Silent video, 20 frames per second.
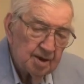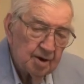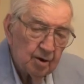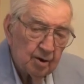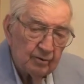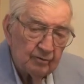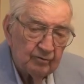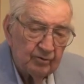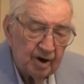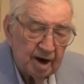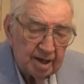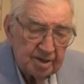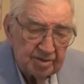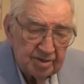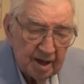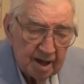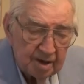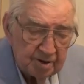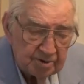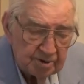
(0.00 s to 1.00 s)
You know, the funny
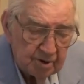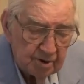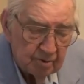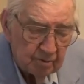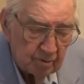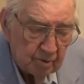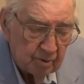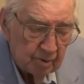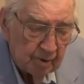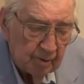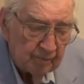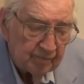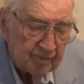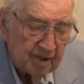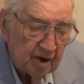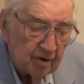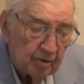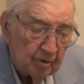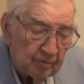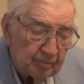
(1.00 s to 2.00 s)
thing too,
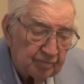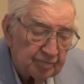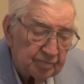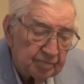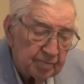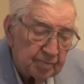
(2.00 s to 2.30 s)
here,